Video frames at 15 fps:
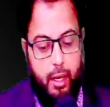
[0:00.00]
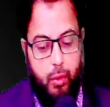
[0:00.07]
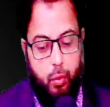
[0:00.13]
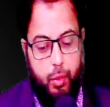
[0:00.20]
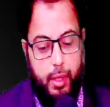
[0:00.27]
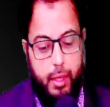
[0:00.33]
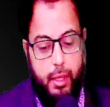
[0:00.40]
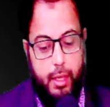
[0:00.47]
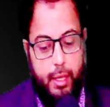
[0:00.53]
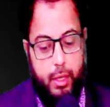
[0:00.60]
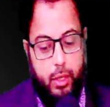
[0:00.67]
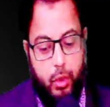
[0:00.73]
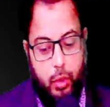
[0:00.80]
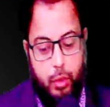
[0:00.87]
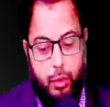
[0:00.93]
we can
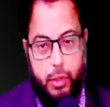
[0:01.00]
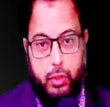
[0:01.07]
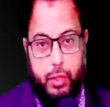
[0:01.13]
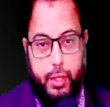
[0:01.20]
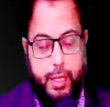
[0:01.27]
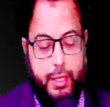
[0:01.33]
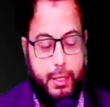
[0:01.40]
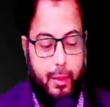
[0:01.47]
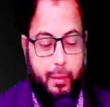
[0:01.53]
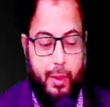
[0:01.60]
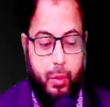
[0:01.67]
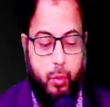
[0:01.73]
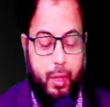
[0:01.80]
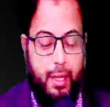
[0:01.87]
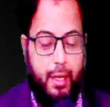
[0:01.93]
go into Gaza,
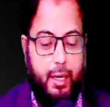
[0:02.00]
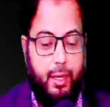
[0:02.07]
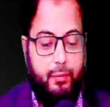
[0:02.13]
but we can